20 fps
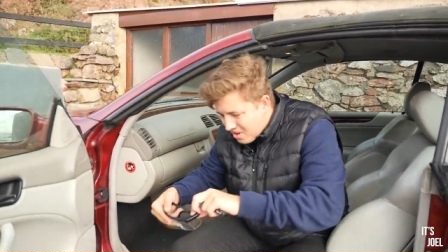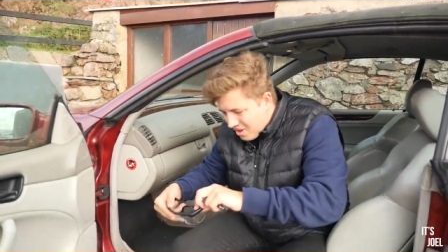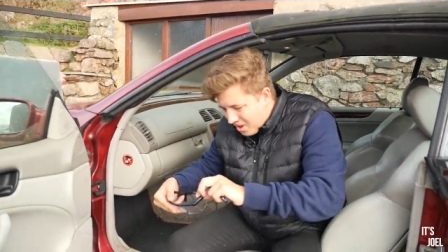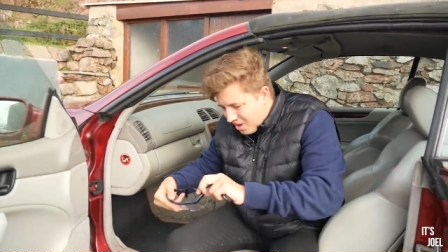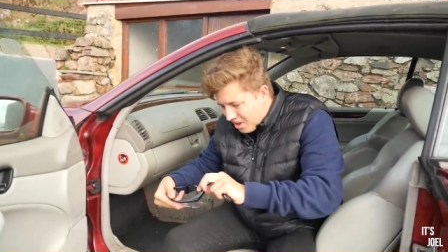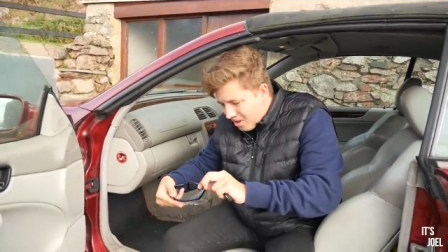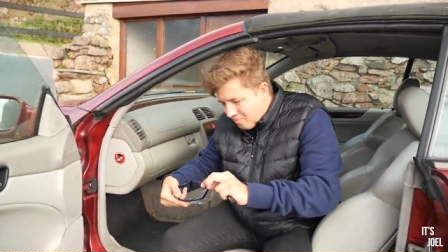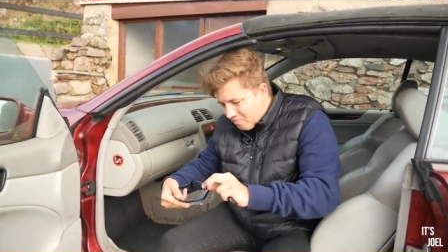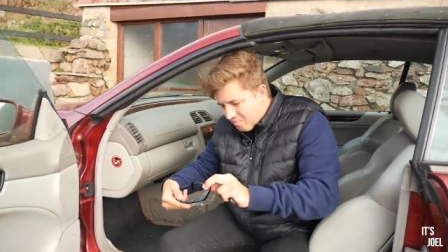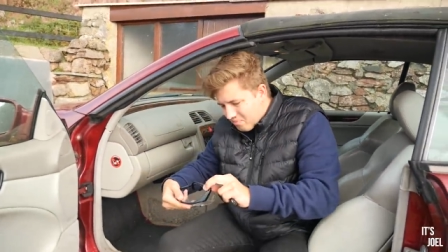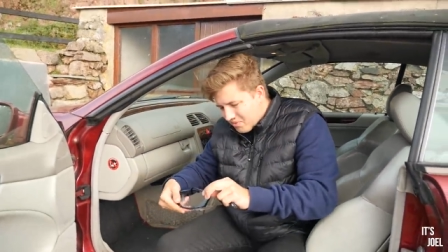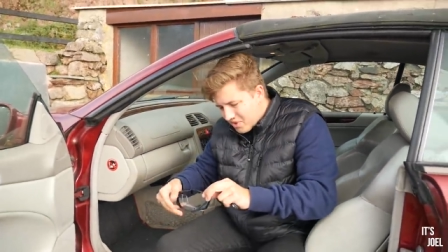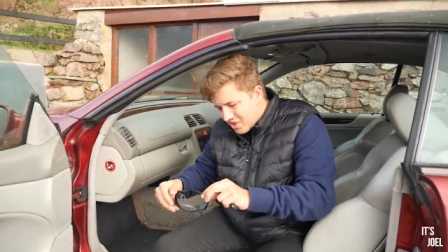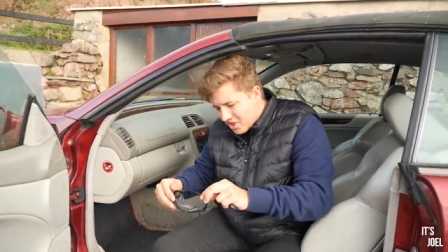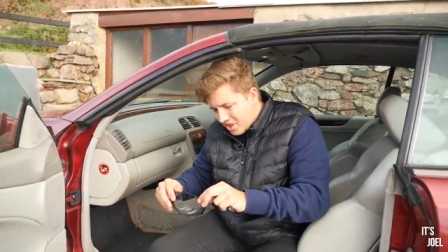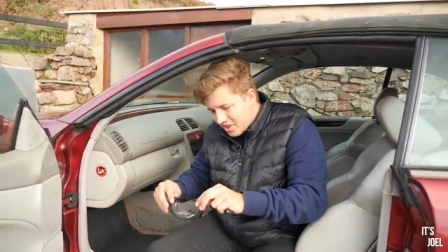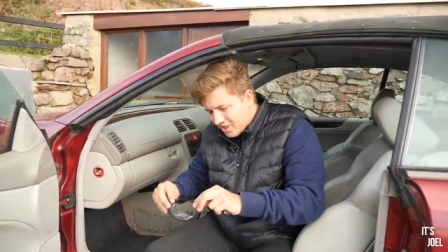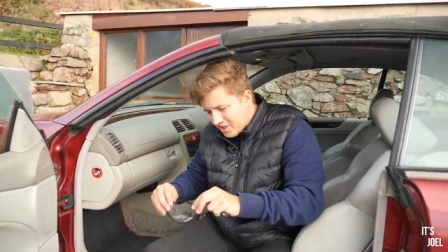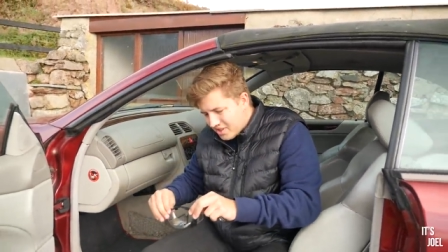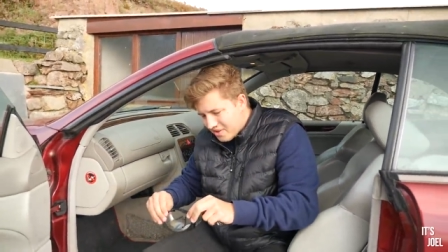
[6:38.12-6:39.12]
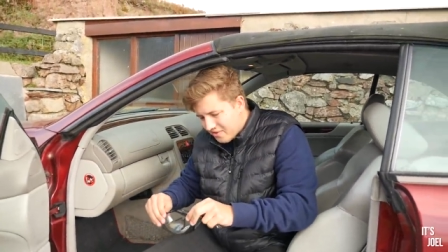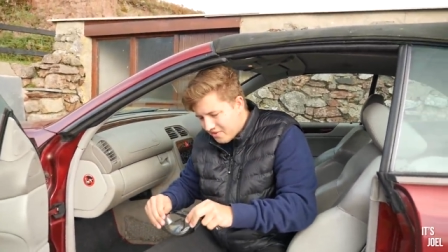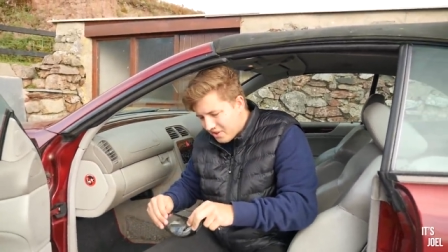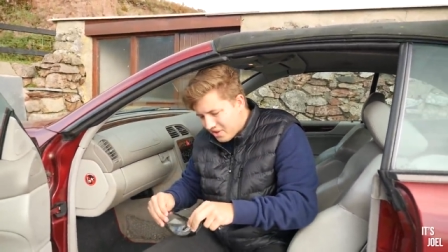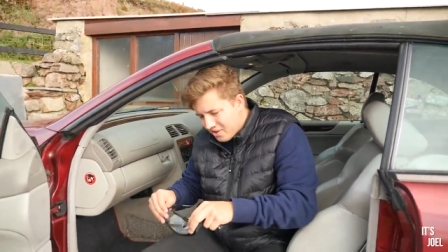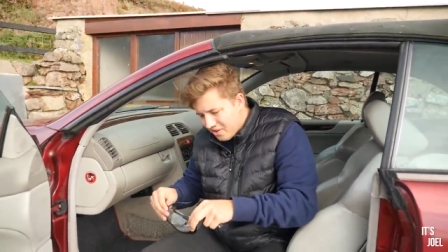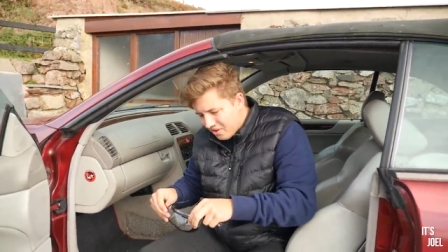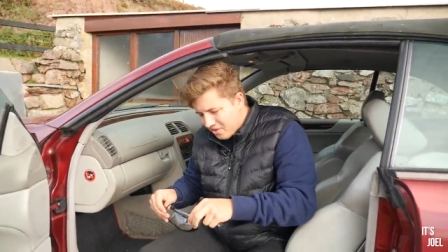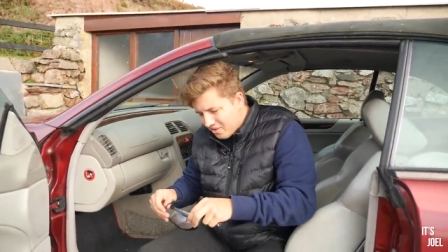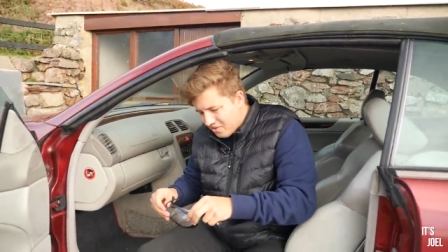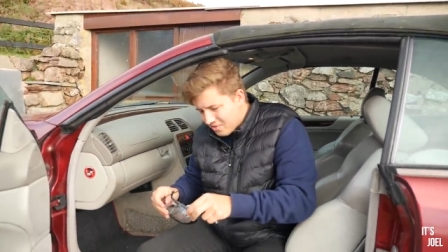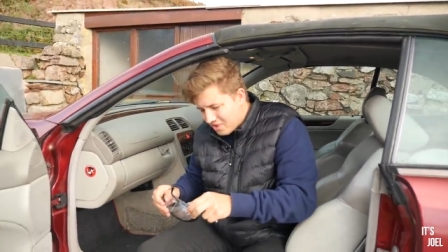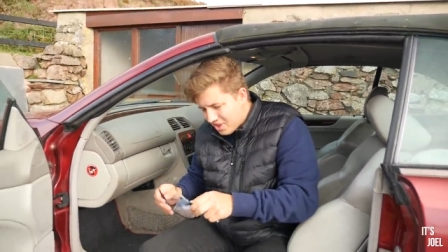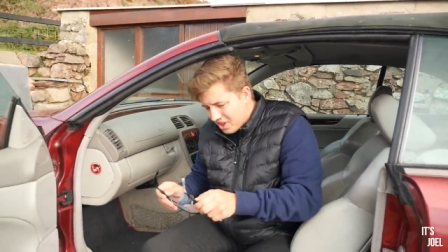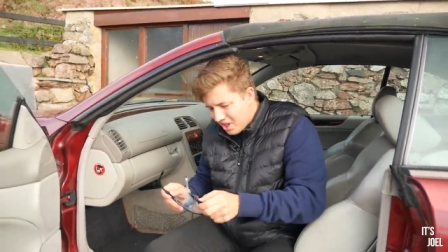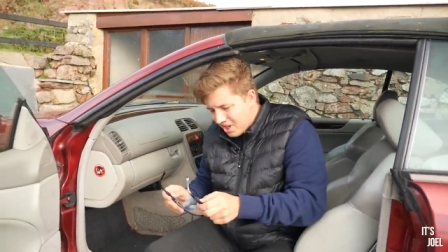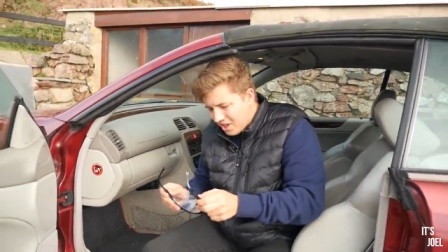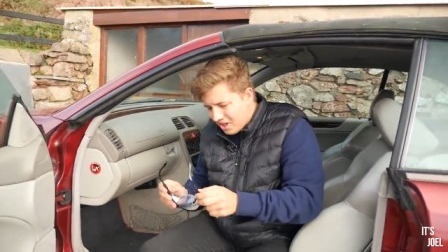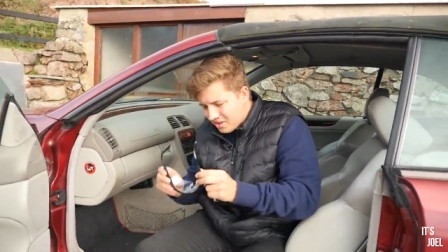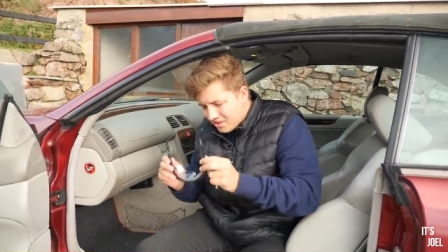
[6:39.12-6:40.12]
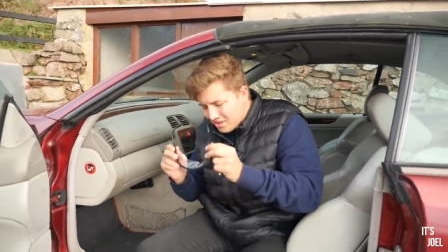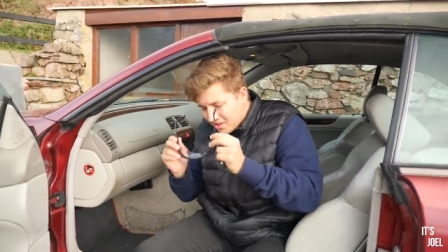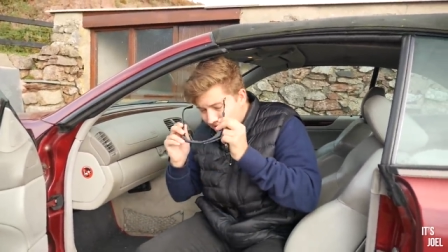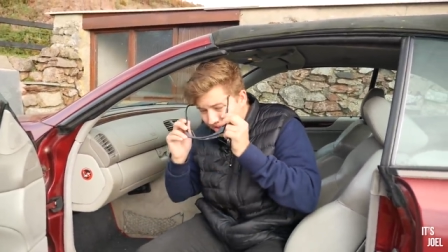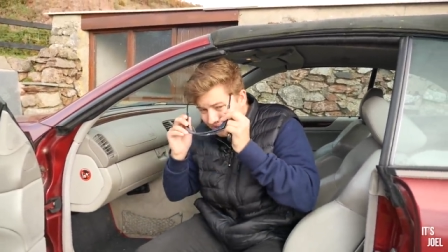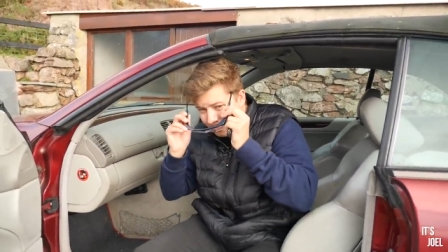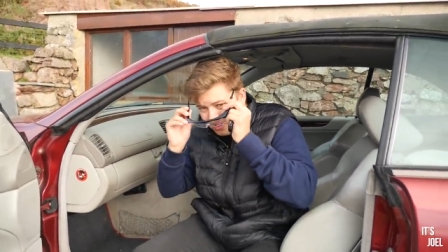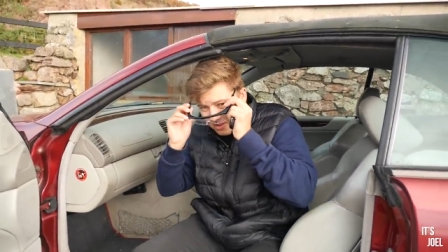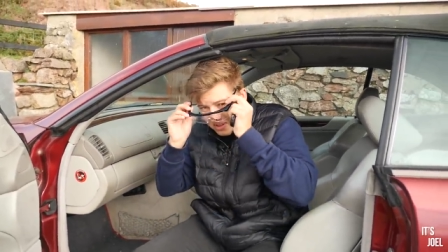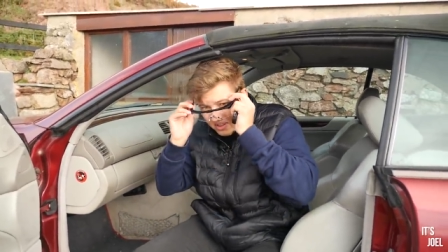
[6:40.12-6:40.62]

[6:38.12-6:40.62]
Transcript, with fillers: um, scientific goggles in here, so